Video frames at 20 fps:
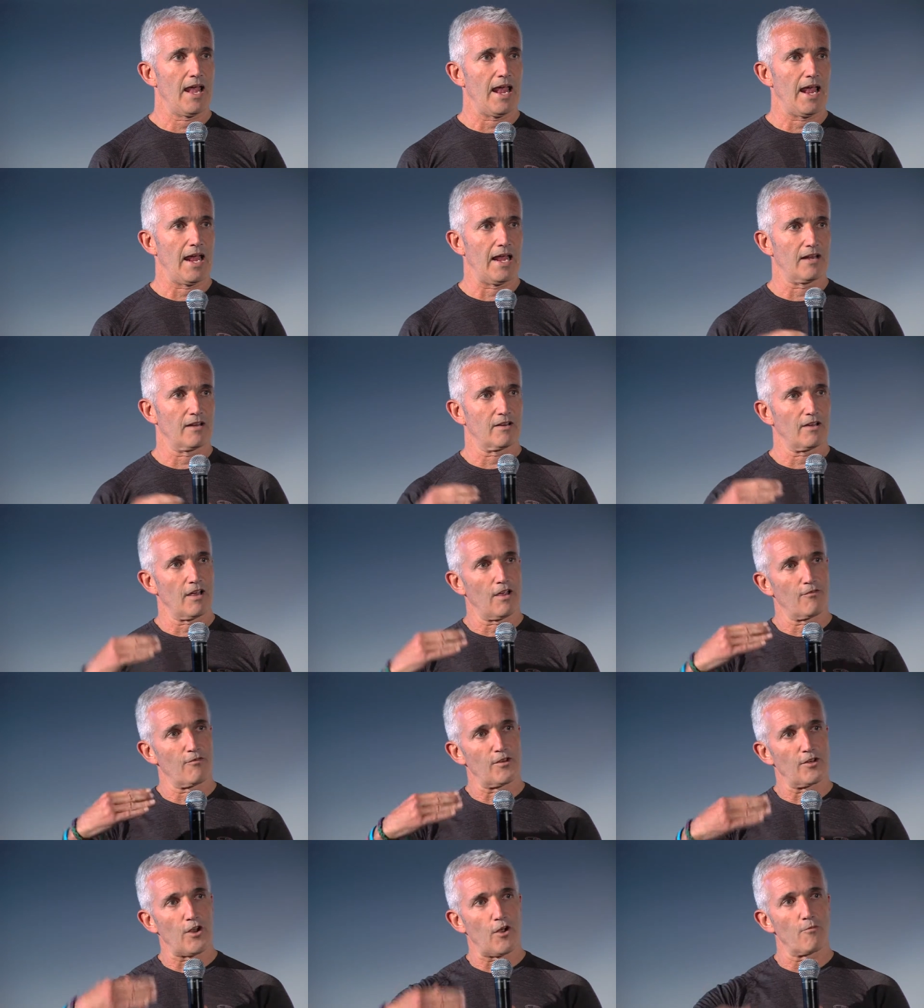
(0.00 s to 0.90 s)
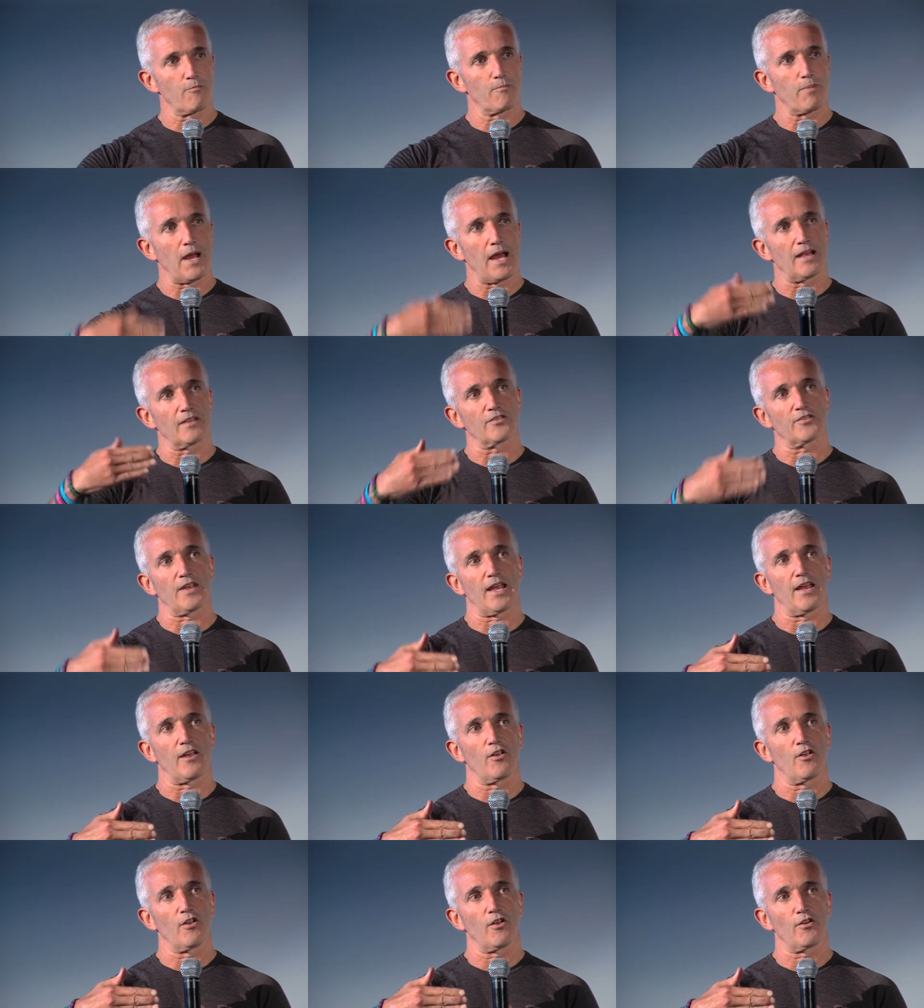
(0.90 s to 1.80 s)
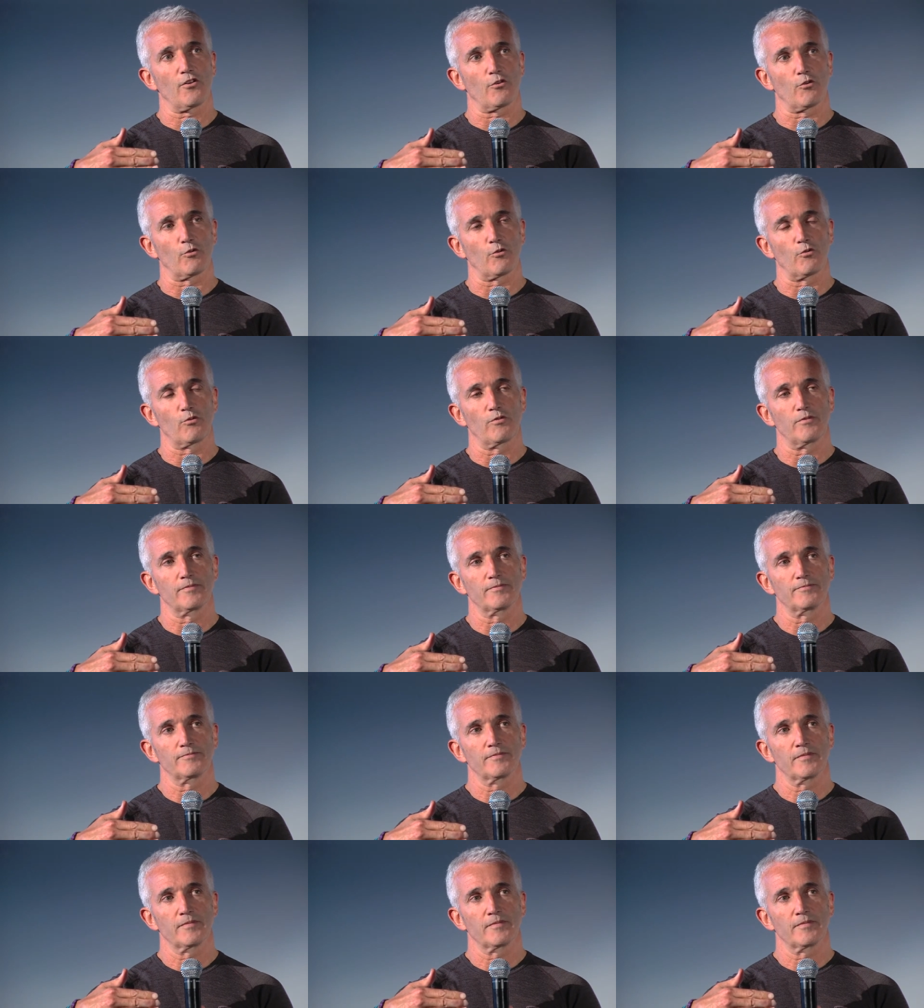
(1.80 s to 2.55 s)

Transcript: And if you don't pass that hurdle,